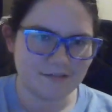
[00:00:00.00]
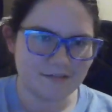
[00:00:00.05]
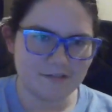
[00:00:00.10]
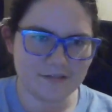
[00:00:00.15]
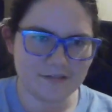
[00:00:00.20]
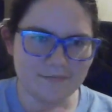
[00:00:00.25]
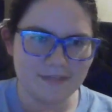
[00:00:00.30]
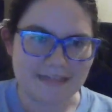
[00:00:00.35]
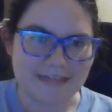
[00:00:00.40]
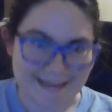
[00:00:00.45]

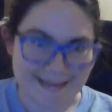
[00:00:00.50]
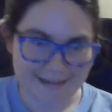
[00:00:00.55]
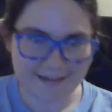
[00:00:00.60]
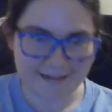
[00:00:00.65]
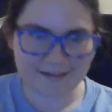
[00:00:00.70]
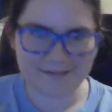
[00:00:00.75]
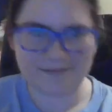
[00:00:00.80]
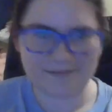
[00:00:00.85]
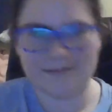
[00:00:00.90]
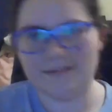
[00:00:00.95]
She'd be
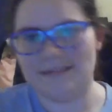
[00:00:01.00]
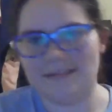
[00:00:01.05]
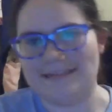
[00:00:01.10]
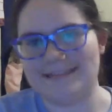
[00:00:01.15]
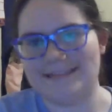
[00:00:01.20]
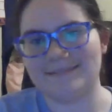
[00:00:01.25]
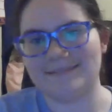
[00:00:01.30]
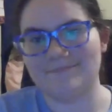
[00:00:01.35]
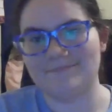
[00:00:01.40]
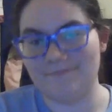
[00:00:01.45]
dead, and
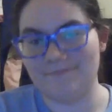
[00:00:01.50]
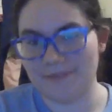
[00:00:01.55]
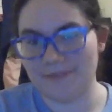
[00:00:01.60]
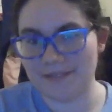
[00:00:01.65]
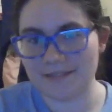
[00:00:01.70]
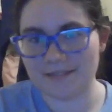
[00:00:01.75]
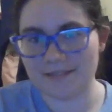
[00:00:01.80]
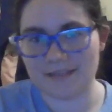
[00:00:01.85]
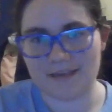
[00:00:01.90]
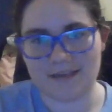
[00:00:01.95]
that's big
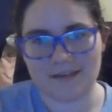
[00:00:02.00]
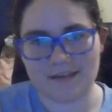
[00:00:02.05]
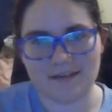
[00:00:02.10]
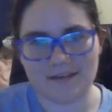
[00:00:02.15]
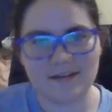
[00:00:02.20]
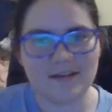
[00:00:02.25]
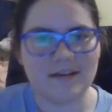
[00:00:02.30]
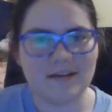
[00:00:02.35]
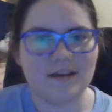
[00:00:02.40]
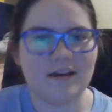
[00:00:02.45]
sad.
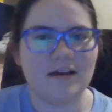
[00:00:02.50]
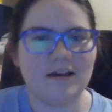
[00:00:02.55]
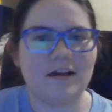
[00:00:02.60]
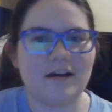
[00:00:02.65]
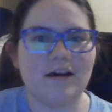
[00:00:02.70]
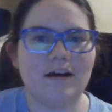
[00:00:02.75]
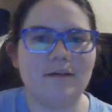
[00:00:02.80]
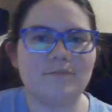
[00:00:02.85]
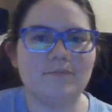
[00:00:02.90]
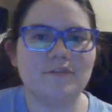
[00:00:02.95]

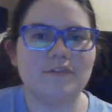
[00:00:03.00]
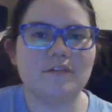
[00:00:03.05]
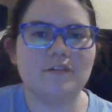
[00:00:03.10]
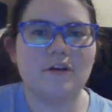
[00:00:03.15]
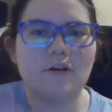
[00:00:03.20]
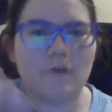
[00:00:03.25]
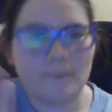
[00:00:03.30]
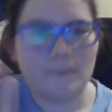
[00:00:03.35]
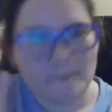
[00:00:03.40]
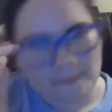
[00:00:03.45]
So